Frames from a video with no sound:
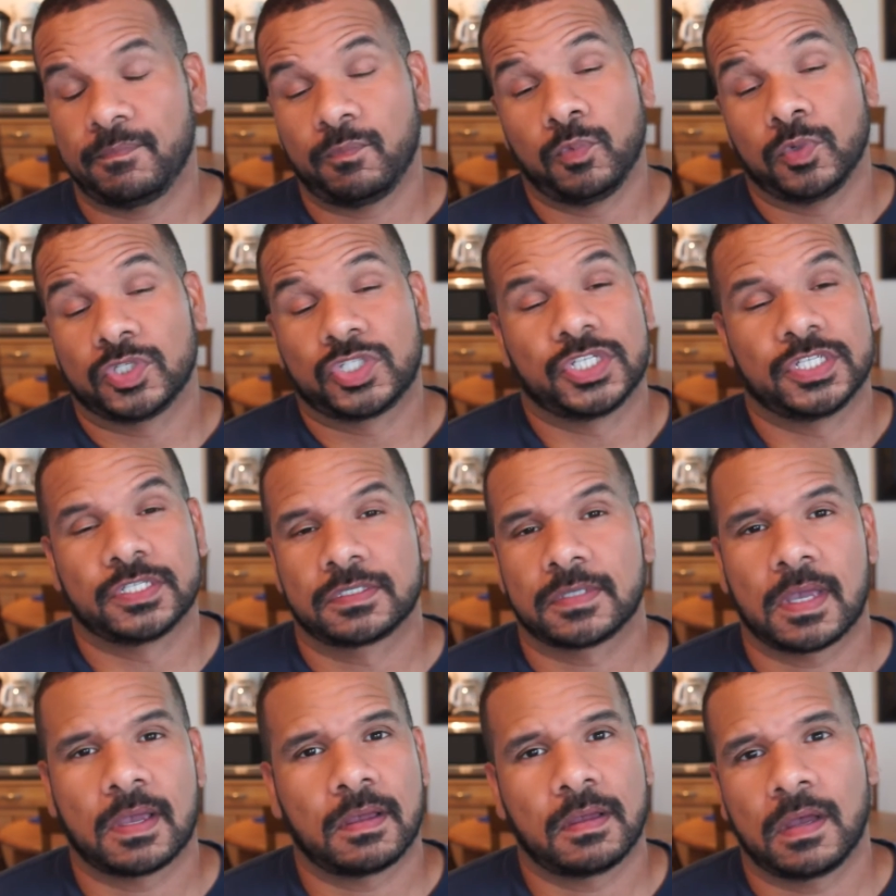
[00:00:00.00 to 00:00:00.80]
Which
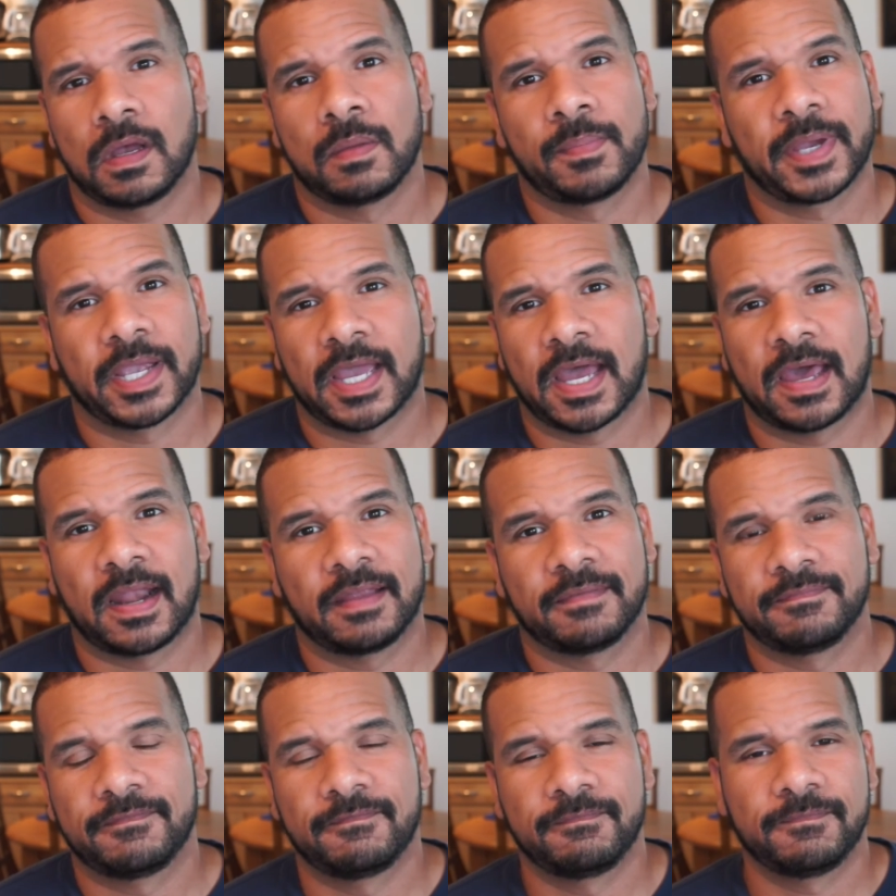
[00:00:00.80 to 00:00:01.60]
is, oh my God,
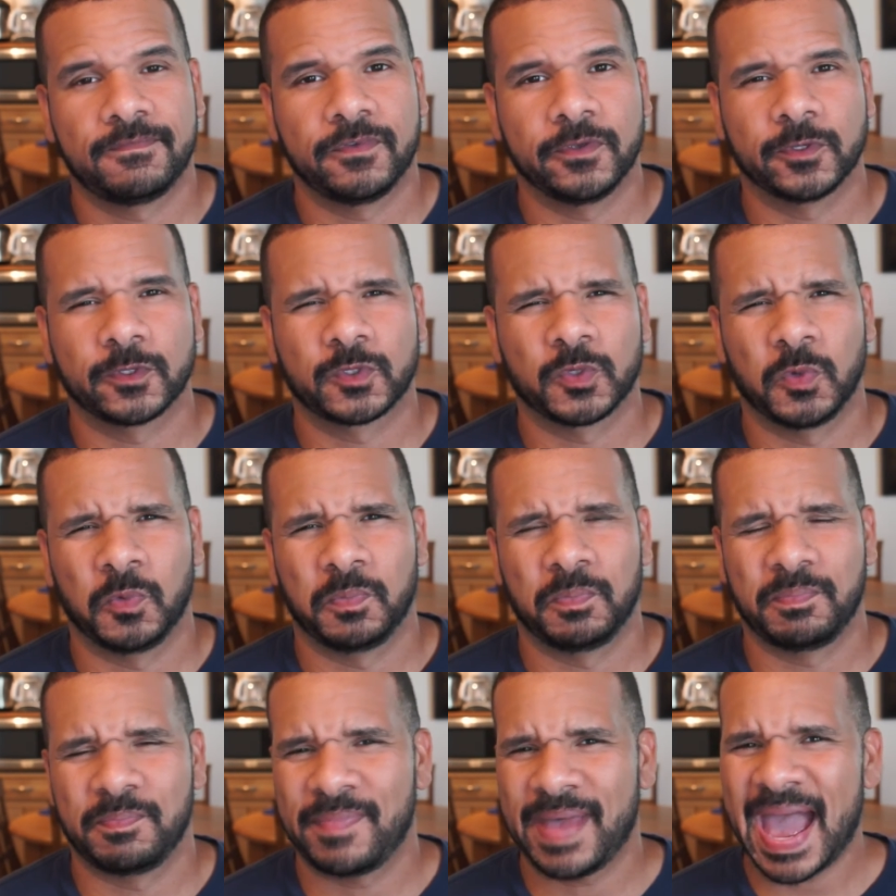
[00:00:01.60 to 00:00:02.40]
I feel so
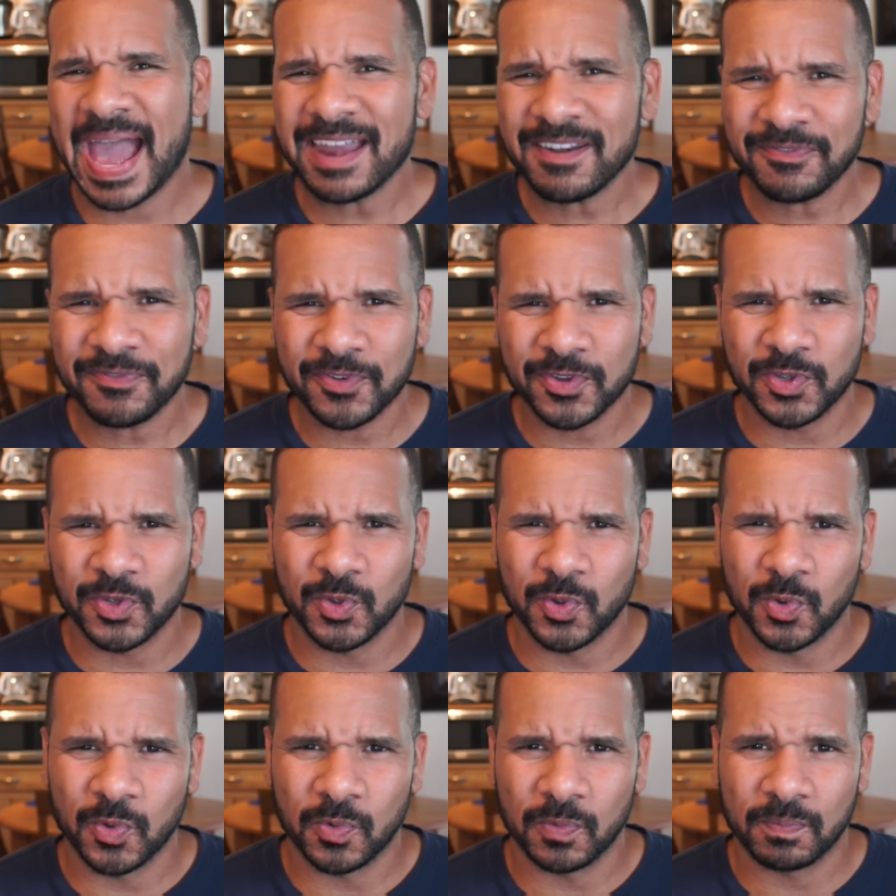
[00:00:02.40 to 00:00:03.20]
bad for
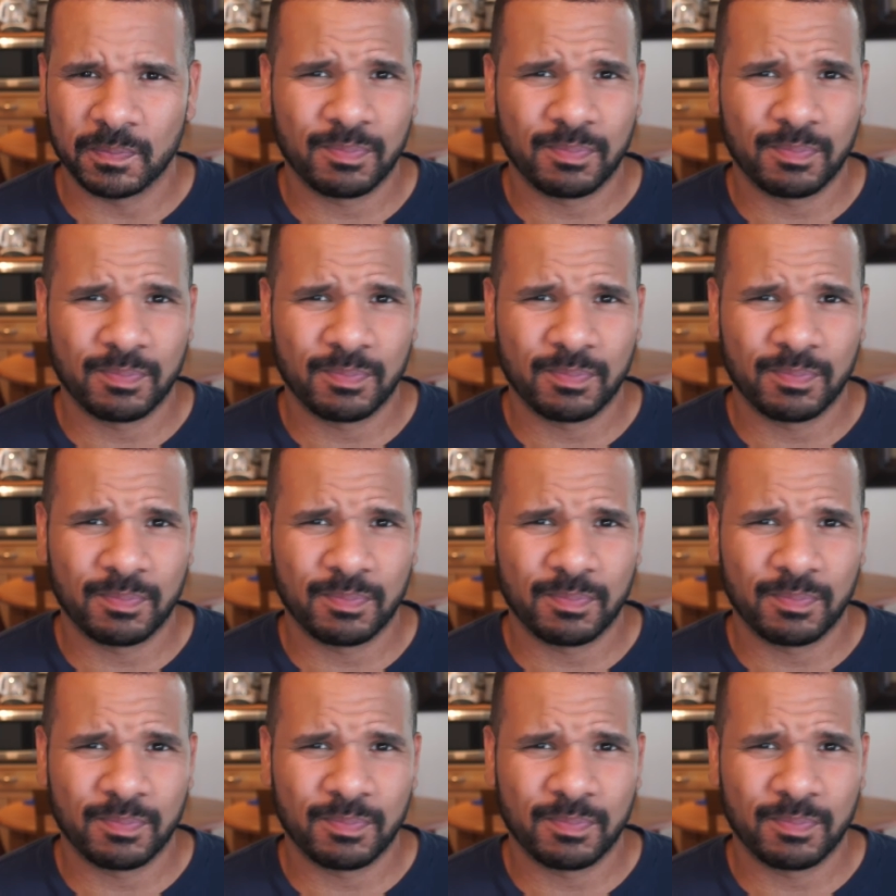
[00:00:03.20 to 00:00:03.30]
you.